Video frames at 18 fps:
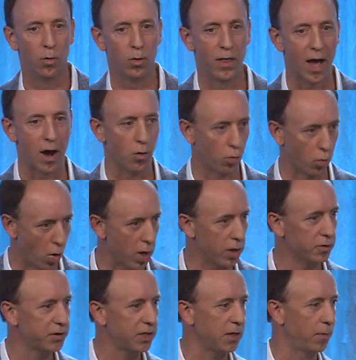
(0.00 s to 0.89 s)
without
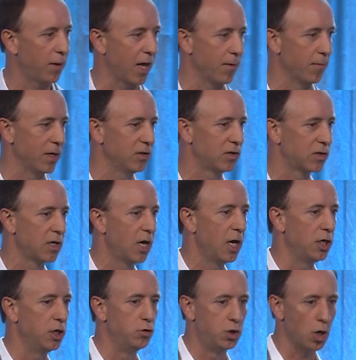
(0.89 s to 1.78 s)
royalty payments.
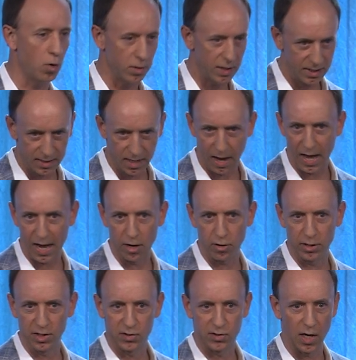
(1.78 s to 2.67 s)
You don't need to hire
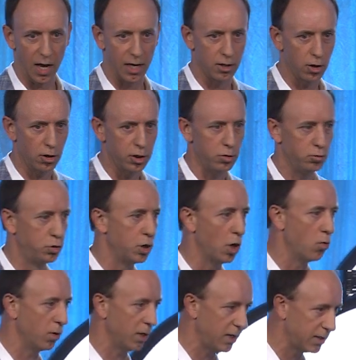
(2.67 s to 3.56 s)
a designer. You
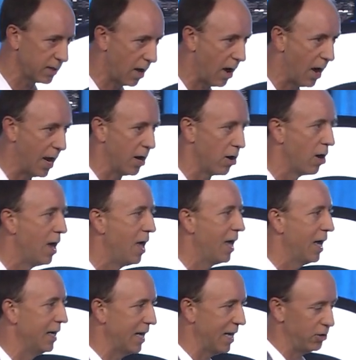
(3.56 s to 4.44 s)
don't need to hire
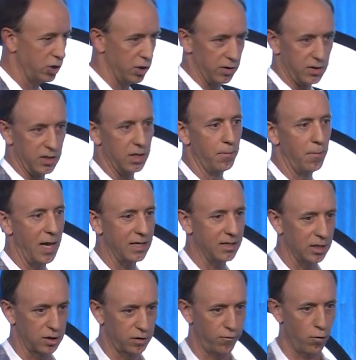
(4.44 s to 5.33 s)
an agency to make
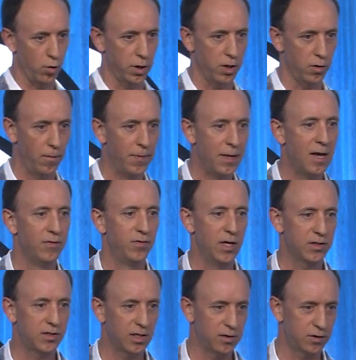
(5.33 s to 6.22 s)
this for you.
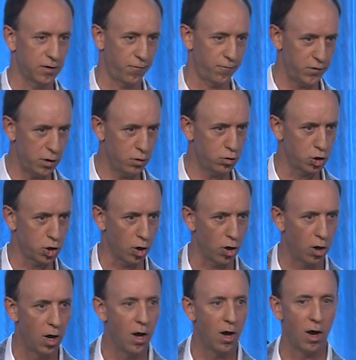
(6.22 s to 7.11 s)
This is the
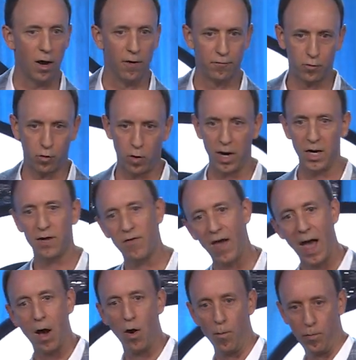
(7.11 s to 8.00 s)
future of creative
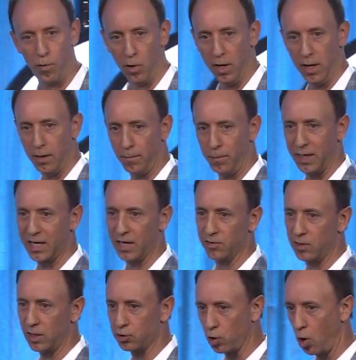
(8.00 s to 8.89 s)
output
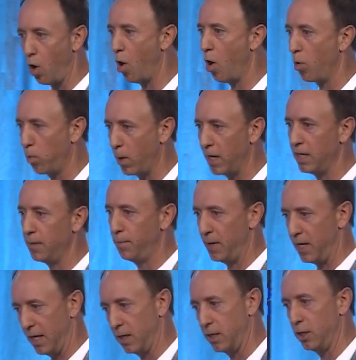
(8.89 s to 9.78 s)
because it's already
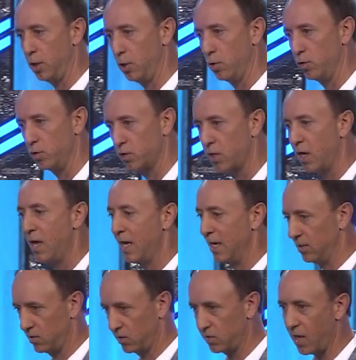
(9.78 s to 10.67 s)
being used
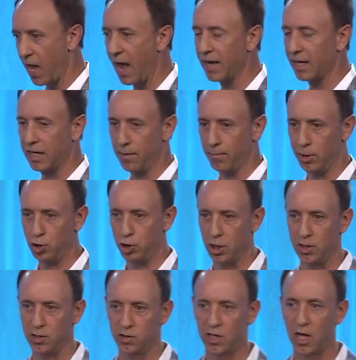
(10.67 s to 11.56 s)
in static
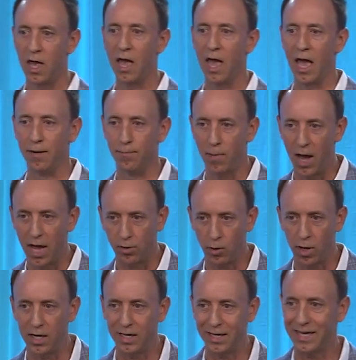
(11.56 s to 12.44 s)
images and
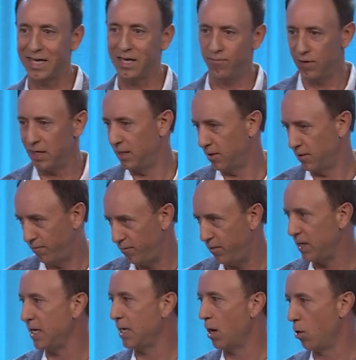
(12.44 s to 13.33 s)
migrating even into
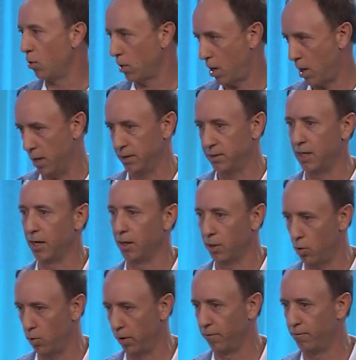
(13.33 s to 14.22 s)
video content
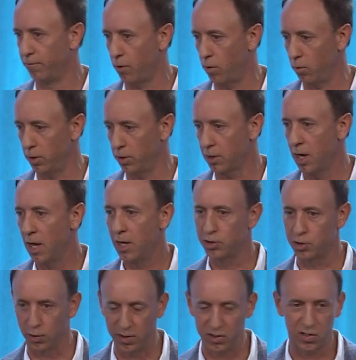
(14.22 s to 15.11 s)
going forward.
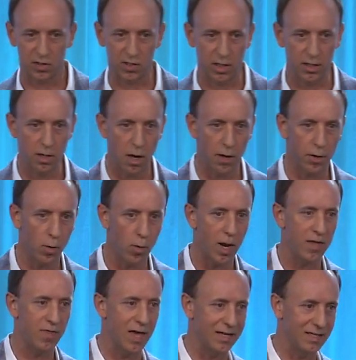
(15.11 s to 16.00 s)
So this is another
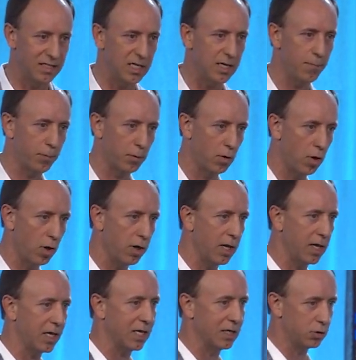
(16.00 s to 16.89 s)
way that deep
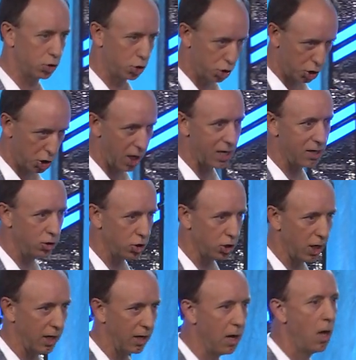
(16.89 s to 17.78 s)
learning is
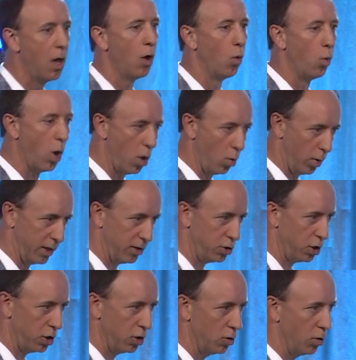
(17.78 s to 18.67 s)
changing what we
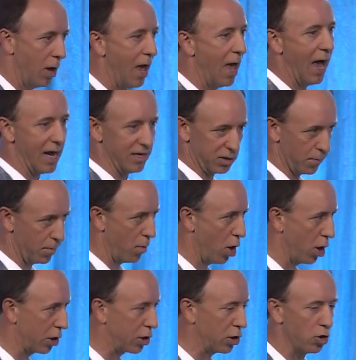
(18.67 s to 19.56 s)
do as
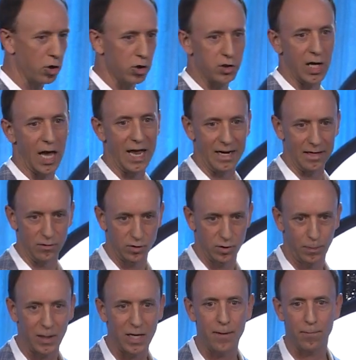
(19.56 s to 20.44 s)
marketers and as
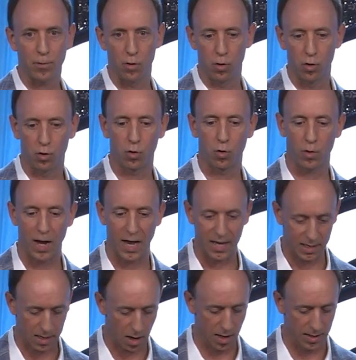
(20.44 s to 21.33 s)
people who
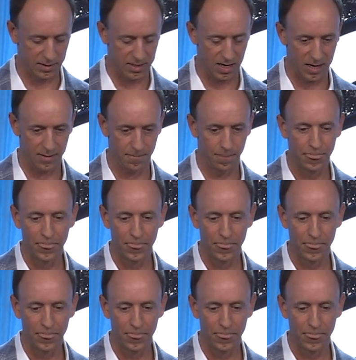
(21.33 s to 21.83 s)
create content.